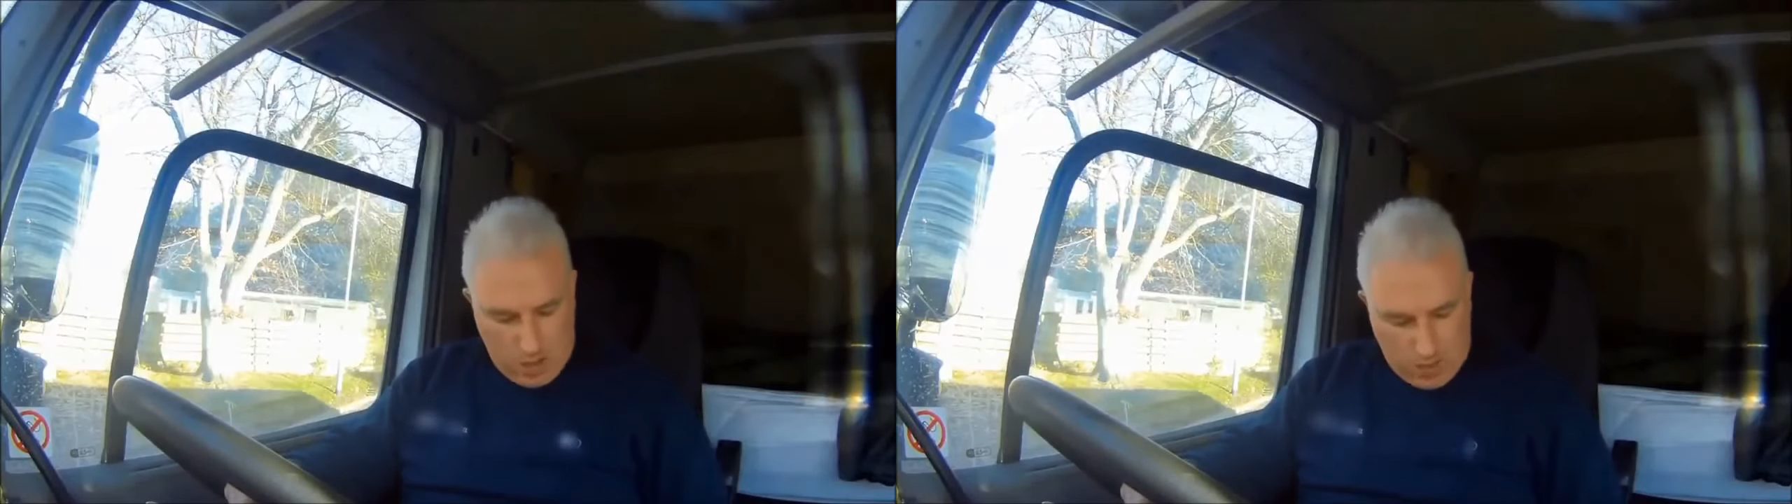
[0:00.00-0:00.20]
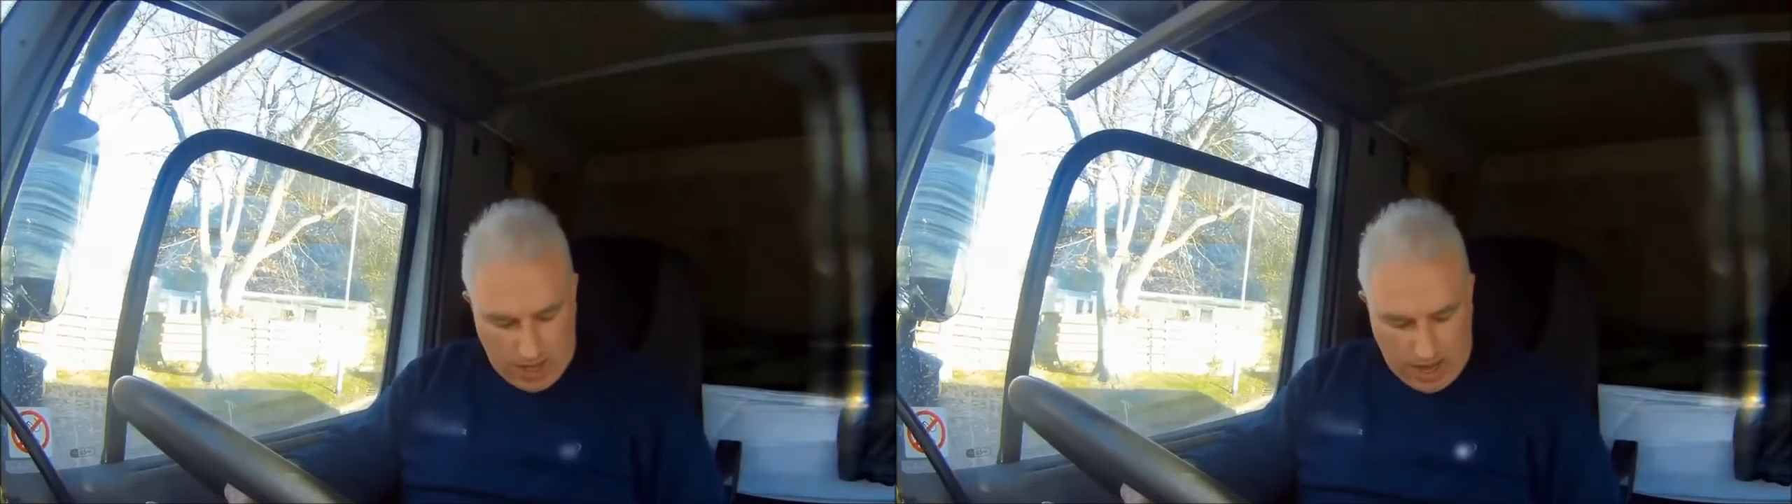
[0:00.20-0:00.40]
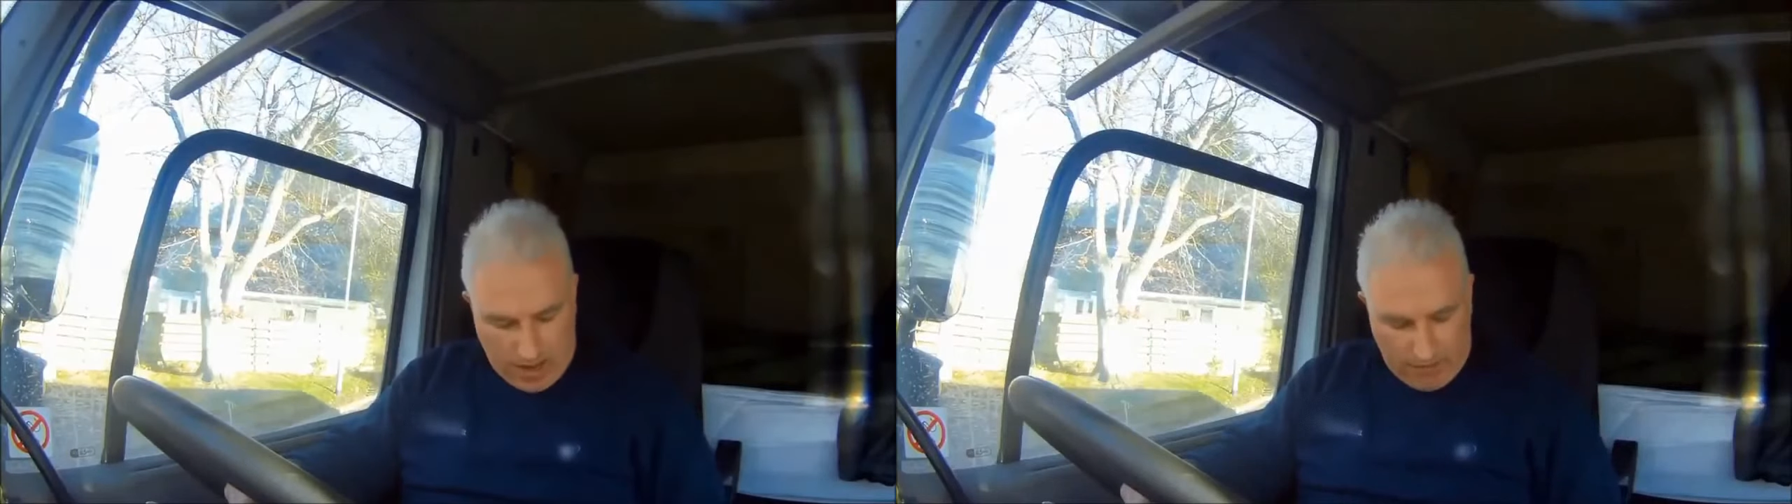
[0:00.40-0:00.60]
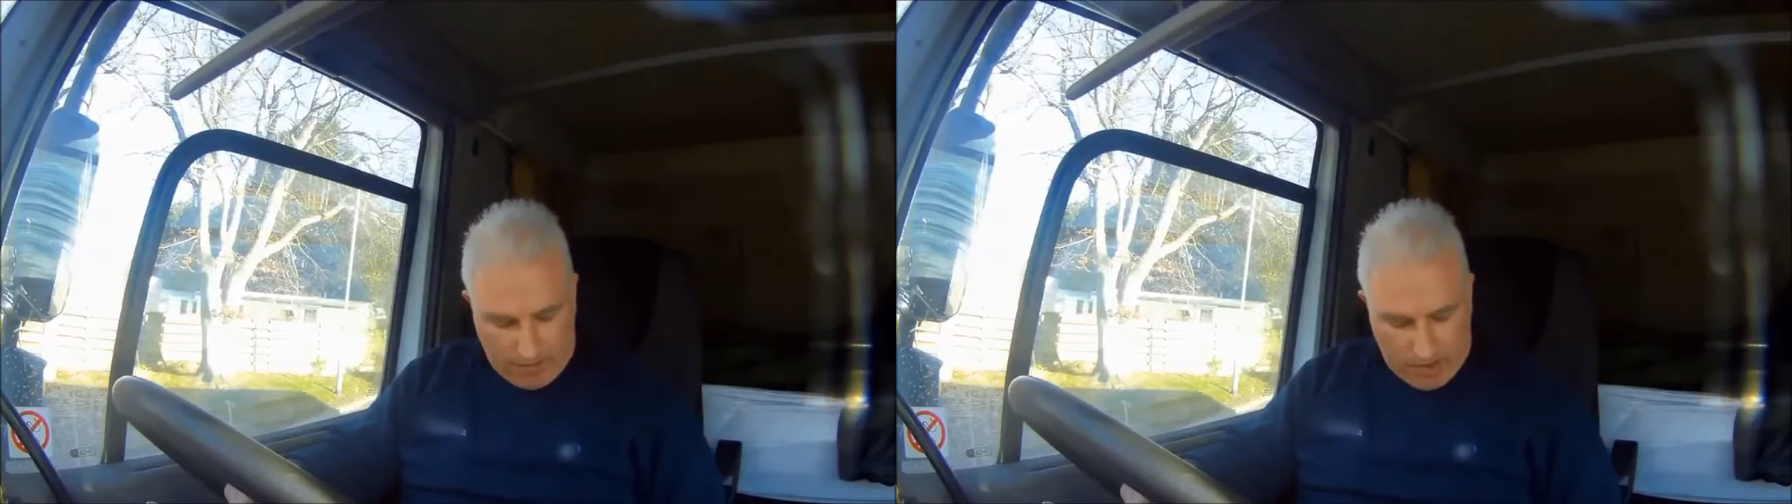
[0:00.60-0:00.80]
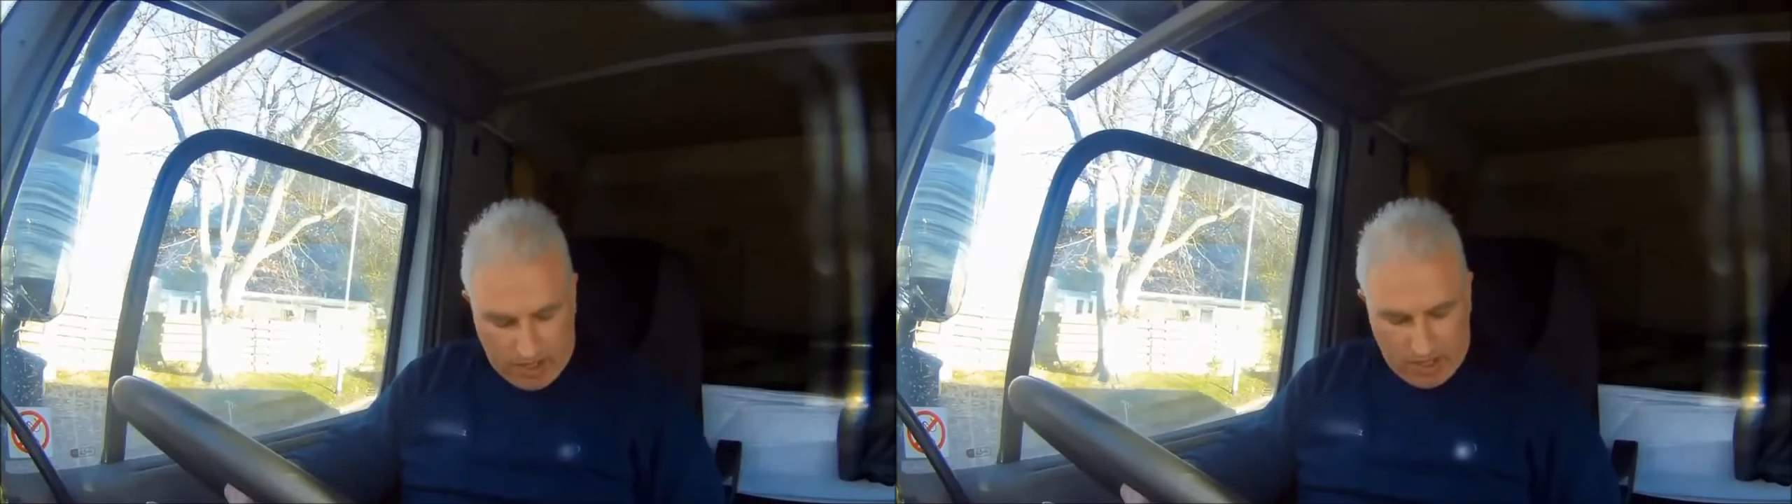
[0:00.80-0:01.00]
where I have
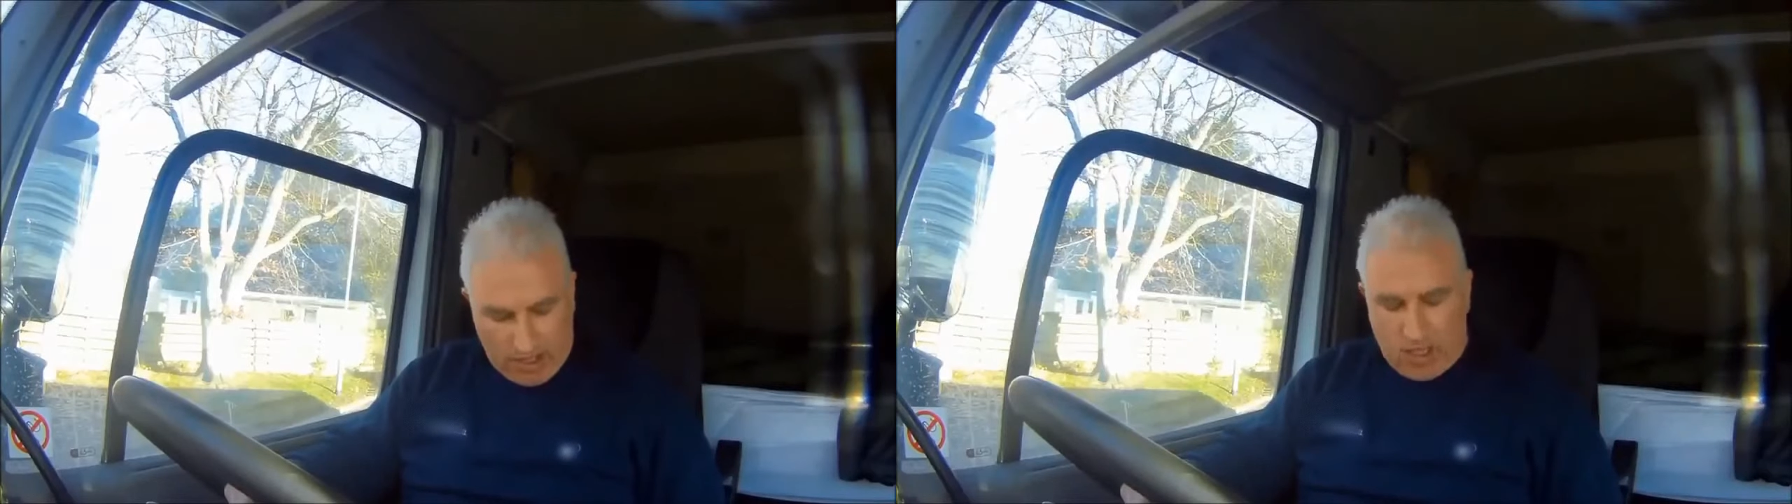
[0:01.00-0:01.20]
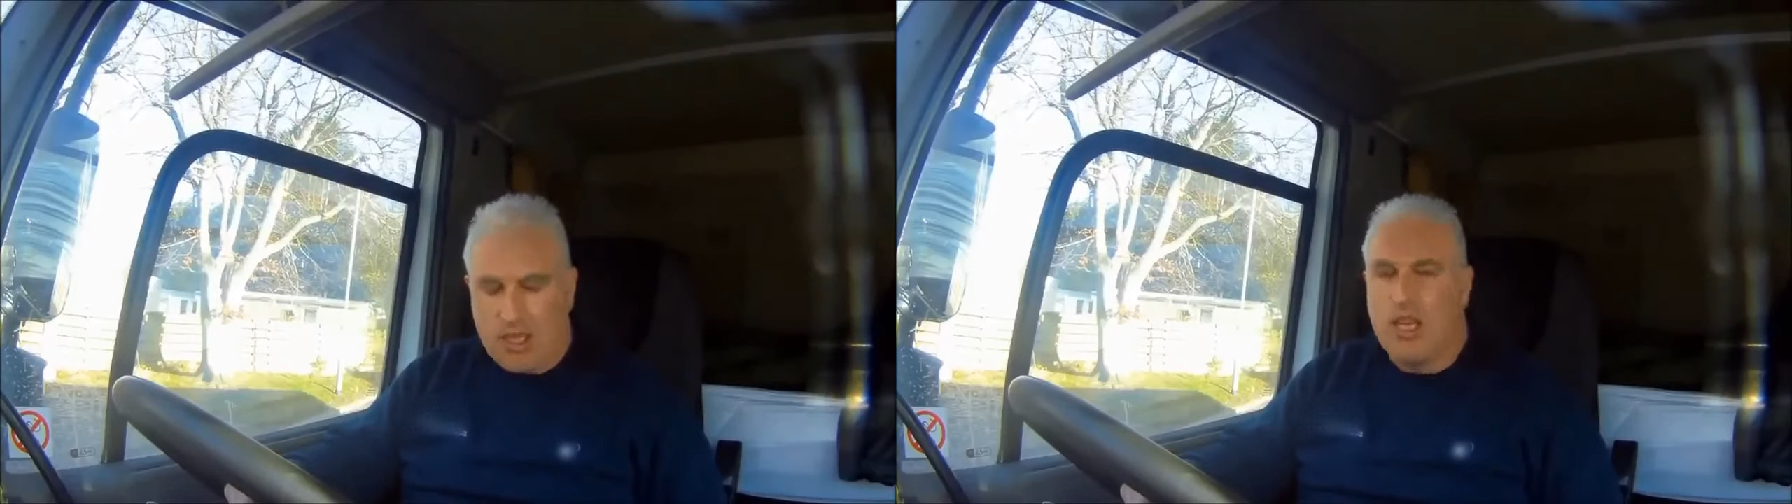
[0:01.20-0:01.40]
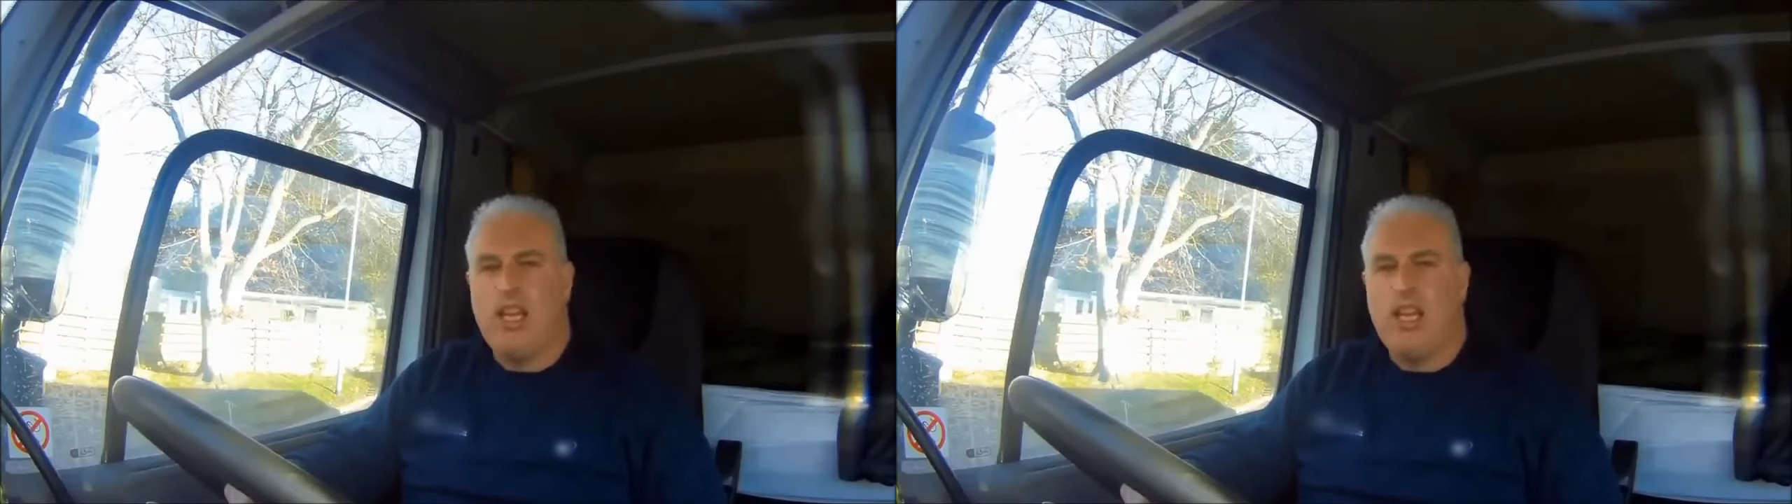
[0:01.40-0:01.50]
facilities